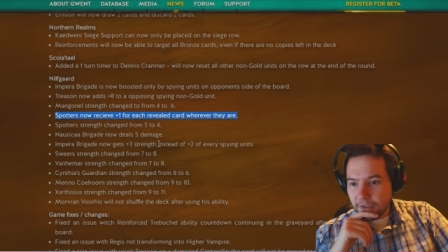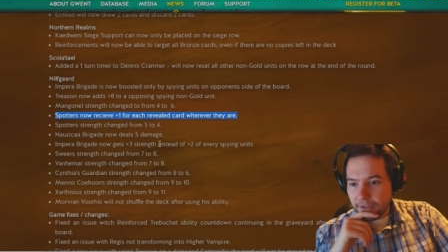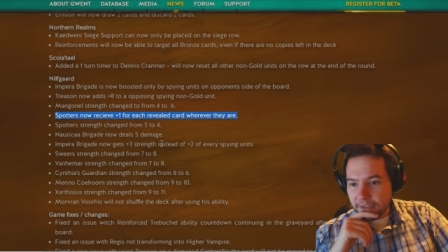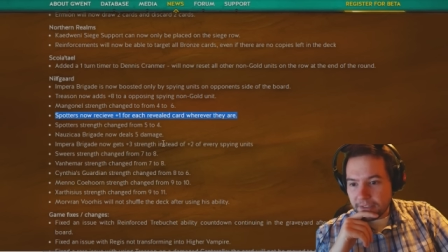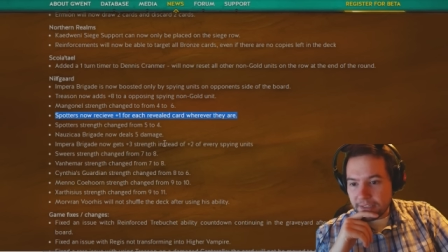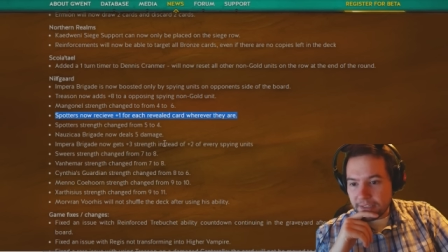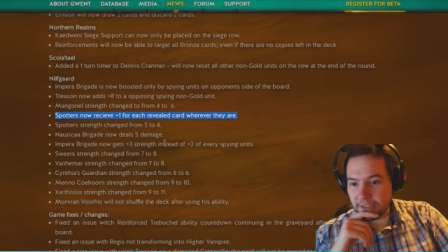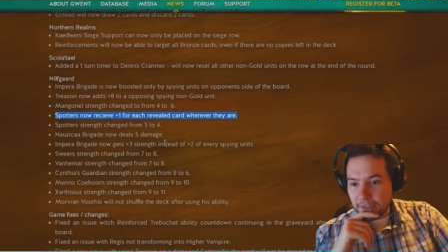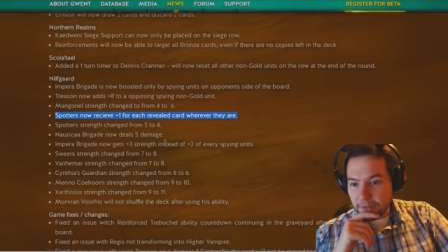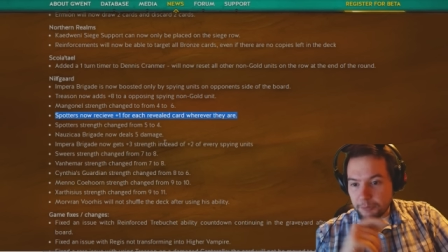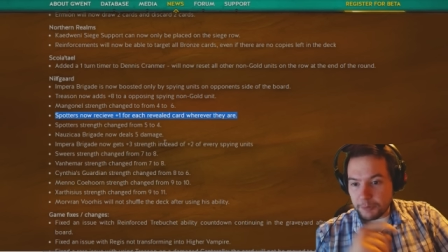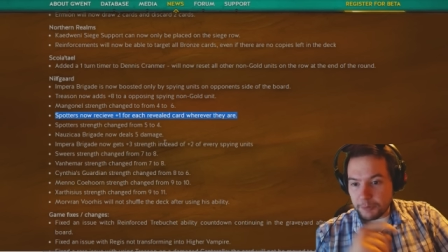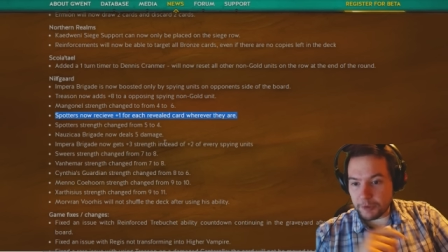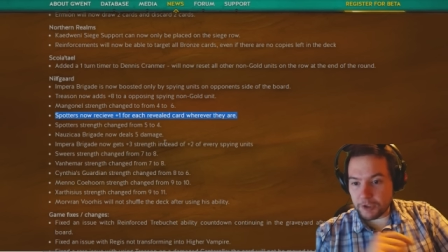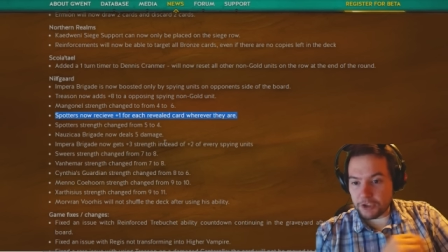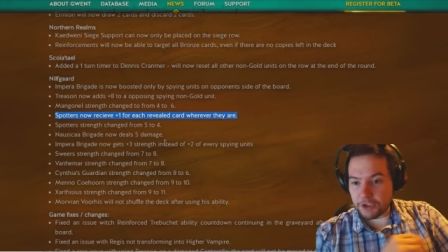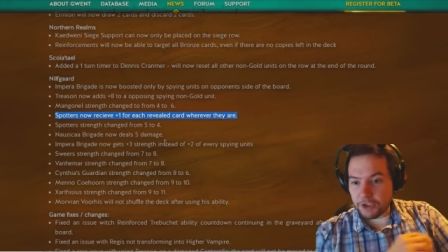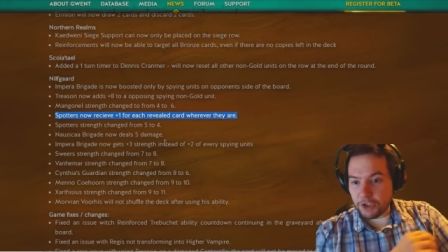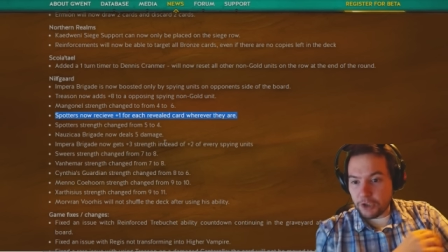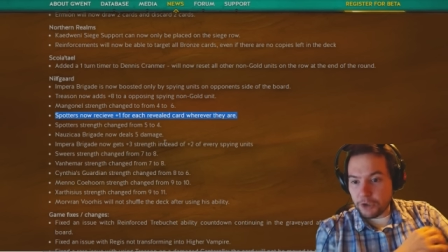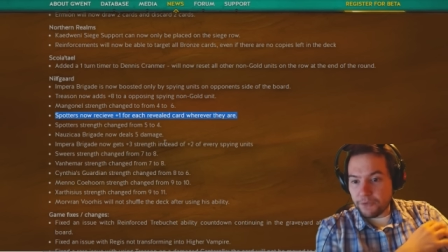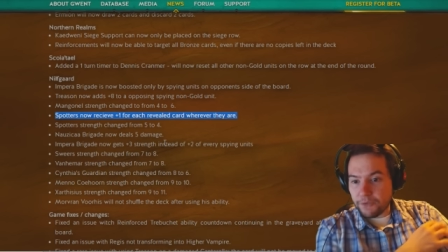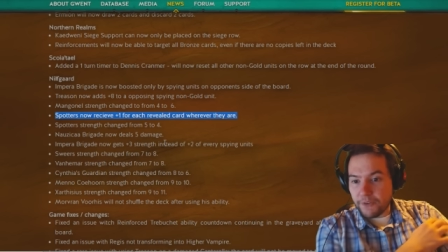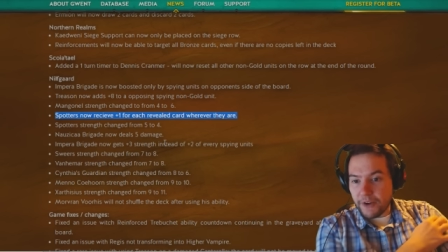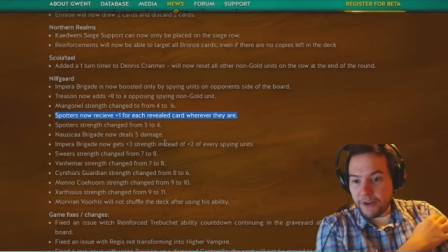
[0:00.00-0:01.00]
instead of
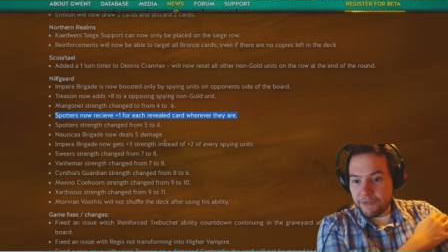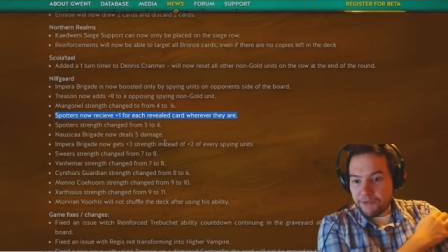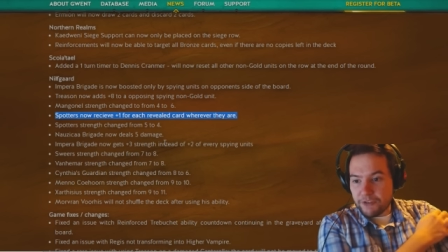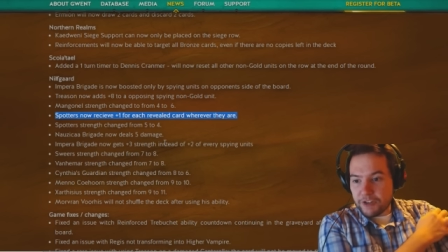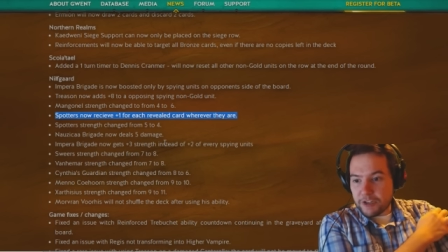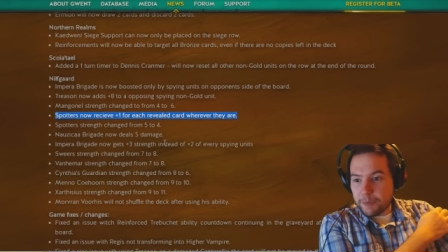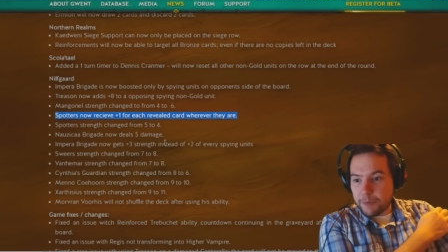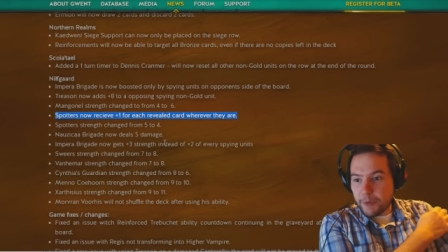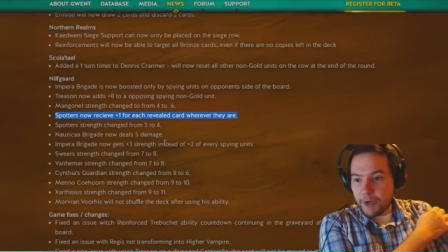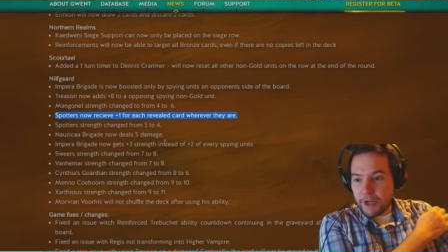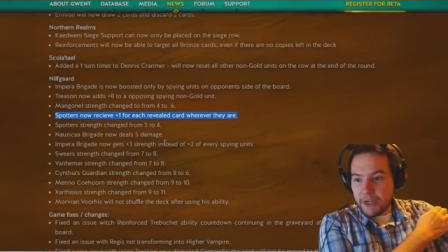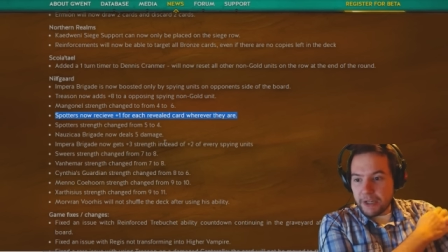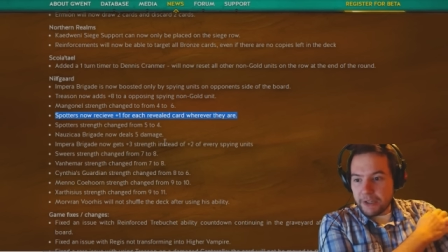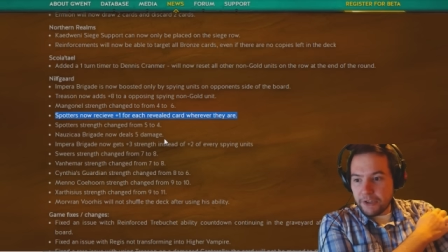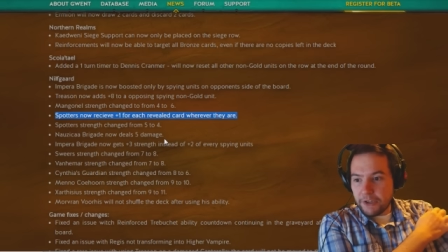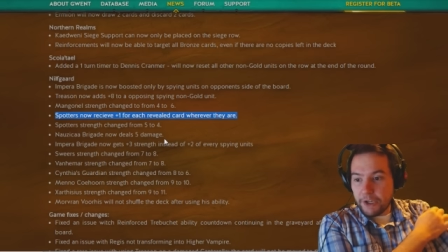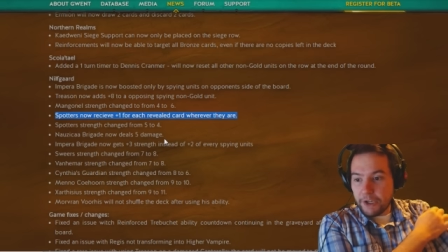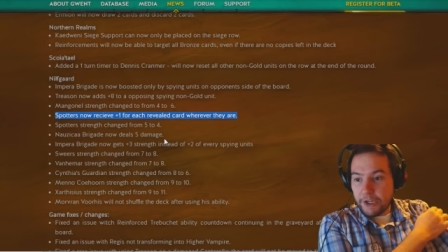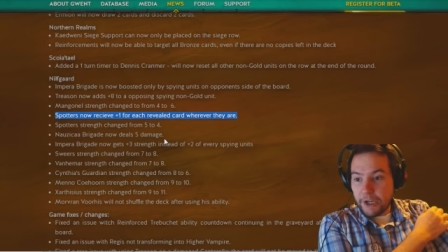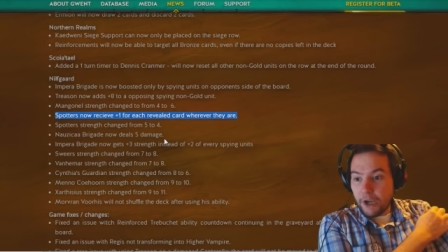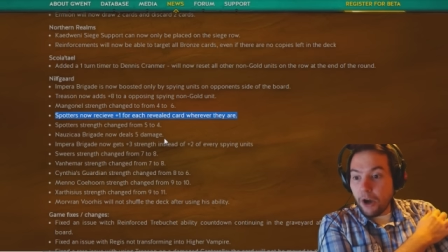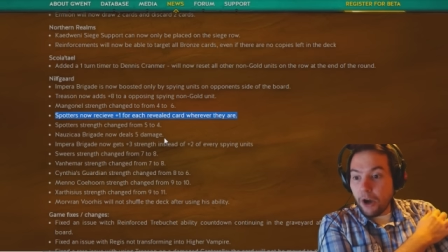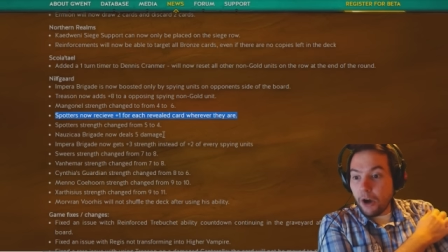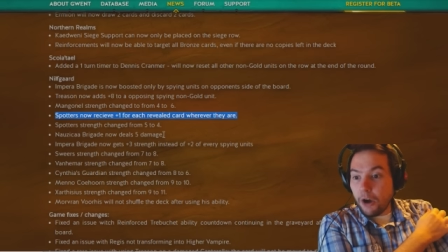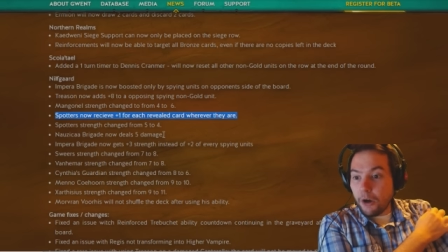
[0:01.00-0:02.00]
+2 for every spying
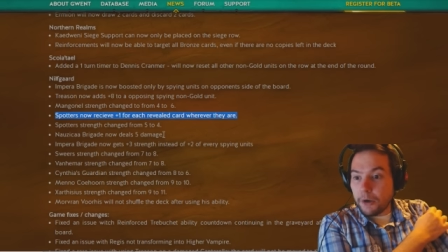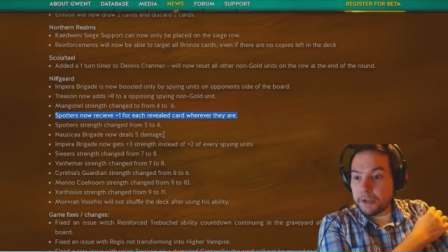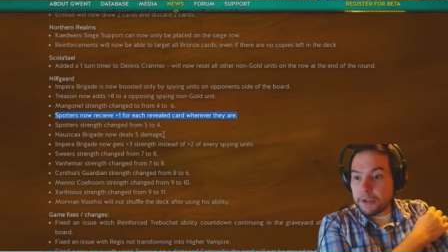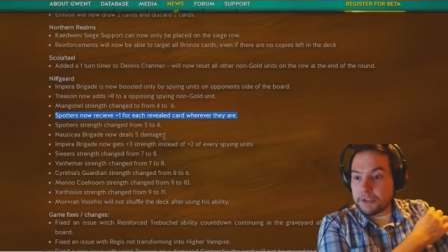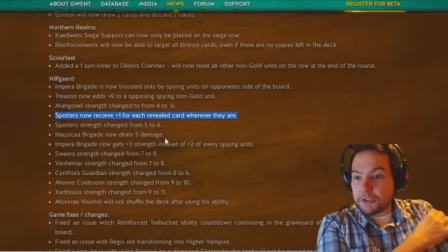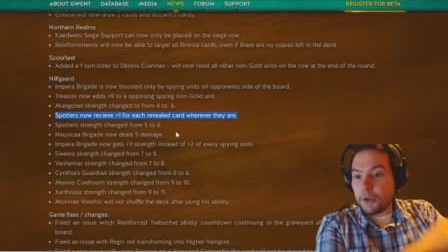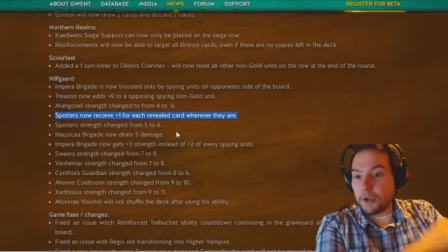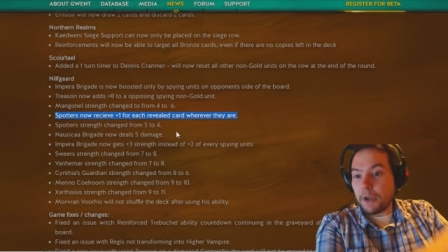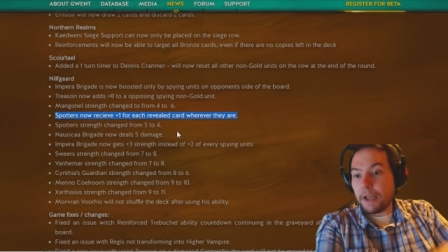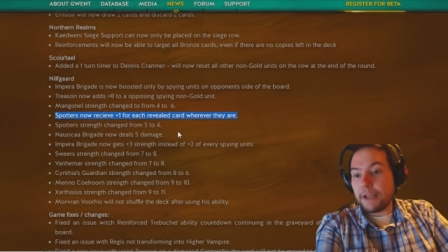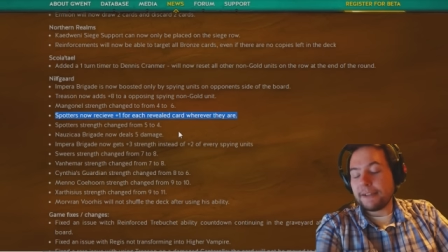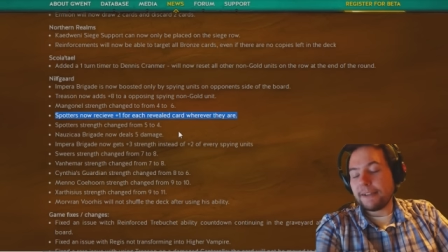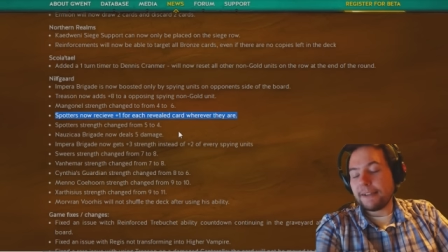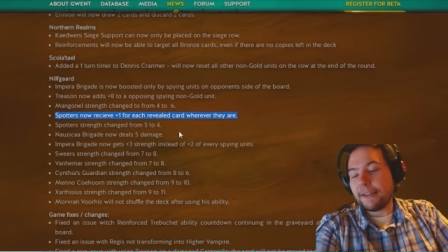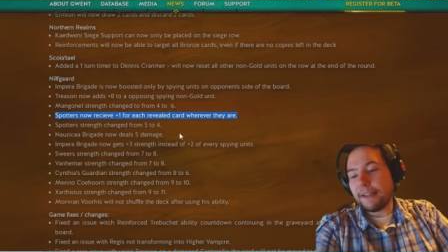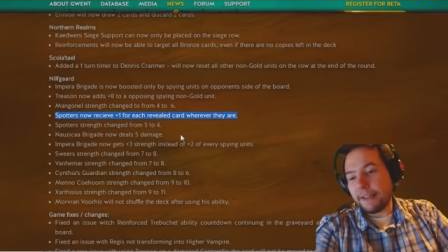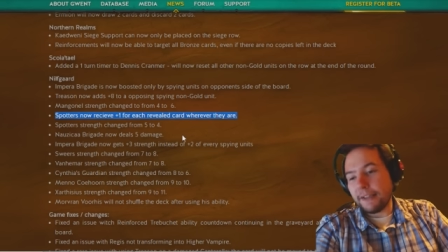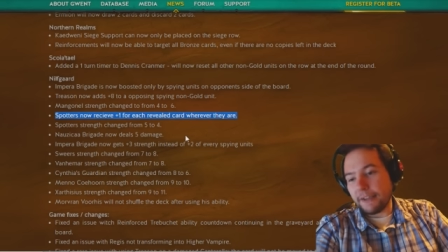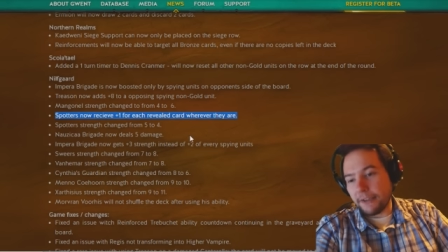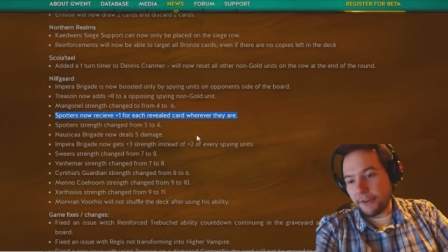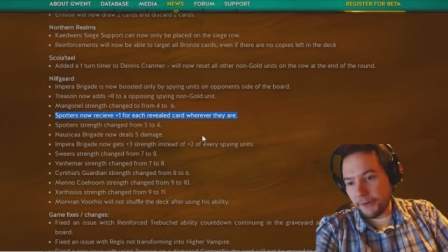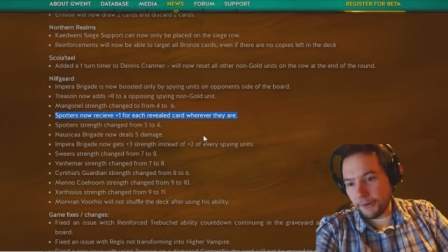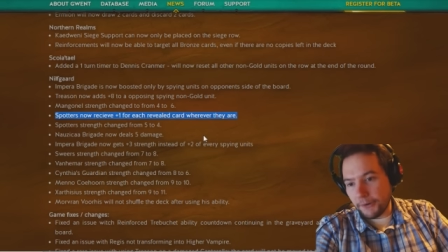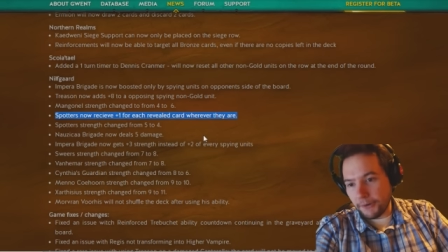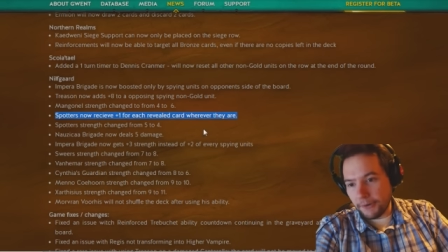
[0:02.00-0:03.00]
unit. Oh, so there you
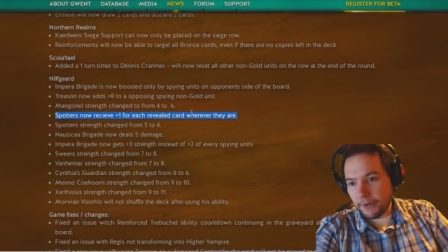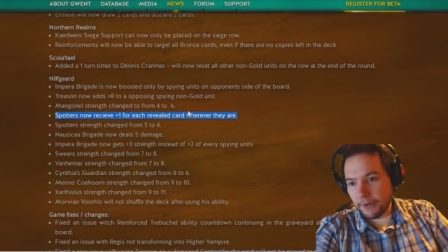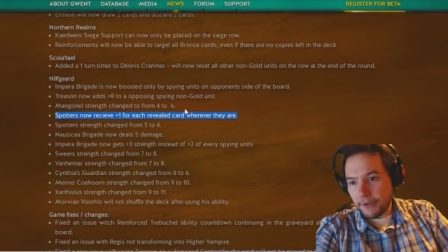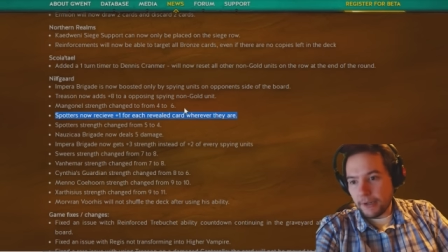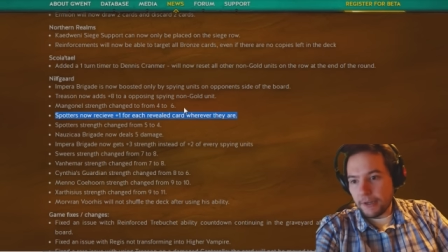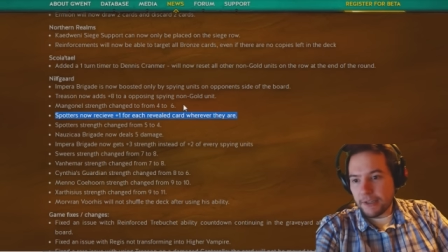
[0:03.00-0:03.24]
go.